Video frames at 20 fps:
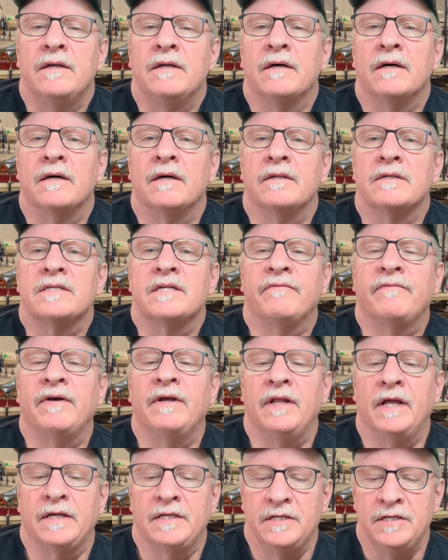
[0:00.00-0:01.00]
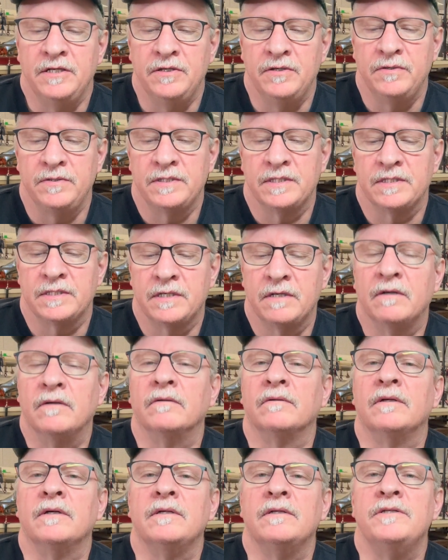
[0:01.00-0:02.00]
The stuff I like to use is
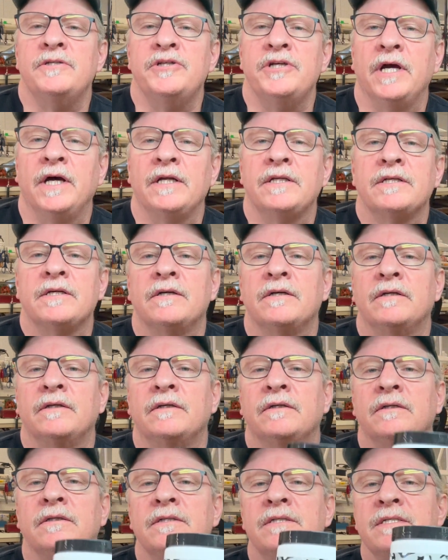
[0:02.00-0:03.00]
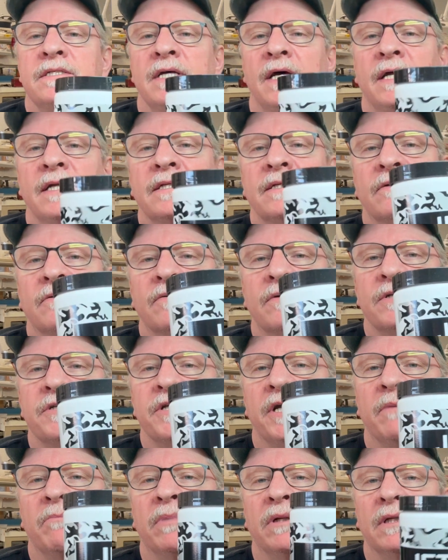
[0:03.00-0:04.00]
called Jett Set or
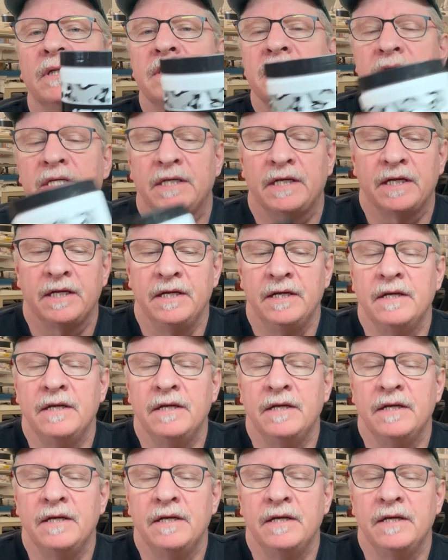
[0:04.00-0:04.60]
Jett Ballistic.